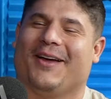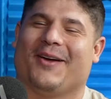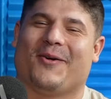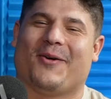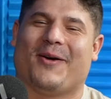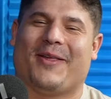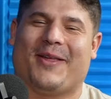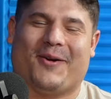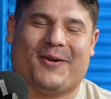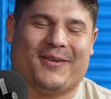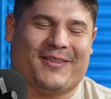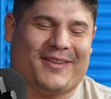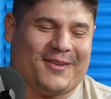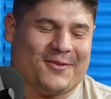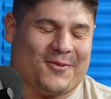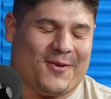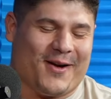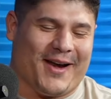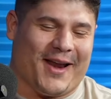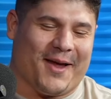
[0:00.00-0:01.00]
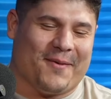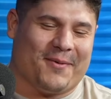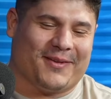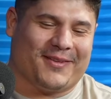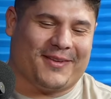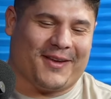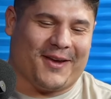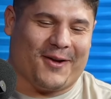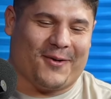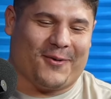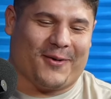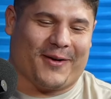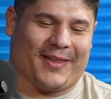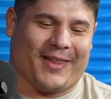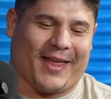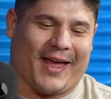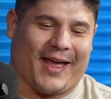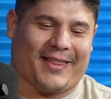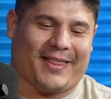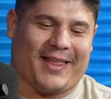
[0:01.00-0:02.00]
Well, there was this one episode where
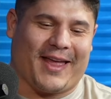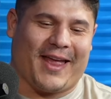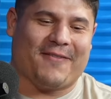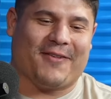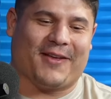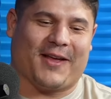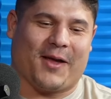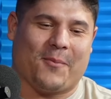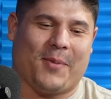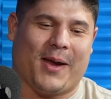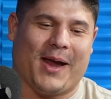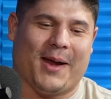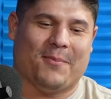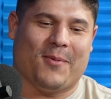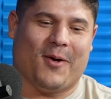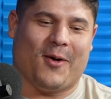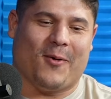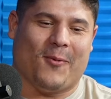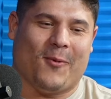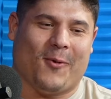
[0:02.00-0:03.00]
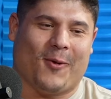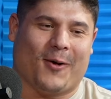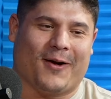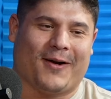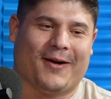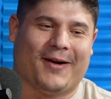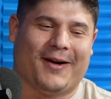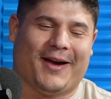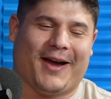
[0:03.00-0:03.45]
like they have like a paintball war,